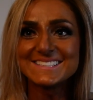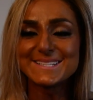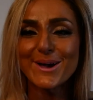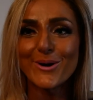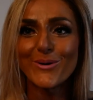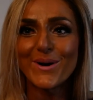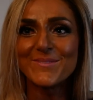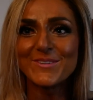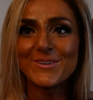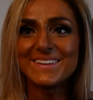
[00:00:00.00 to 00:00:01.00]
So
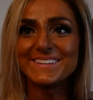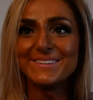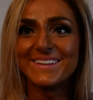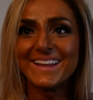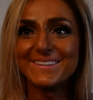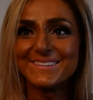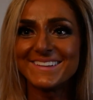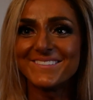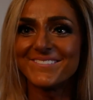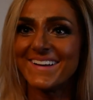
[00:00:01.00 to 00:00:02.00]
I'm going to let loose
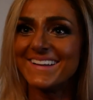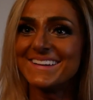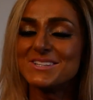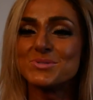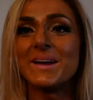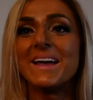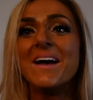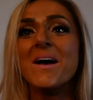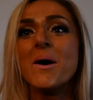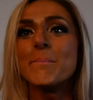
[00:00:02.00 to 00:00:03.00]
and finally enjoy
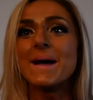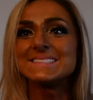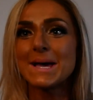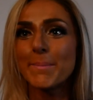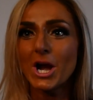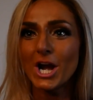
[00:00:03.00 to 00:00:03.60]
myself.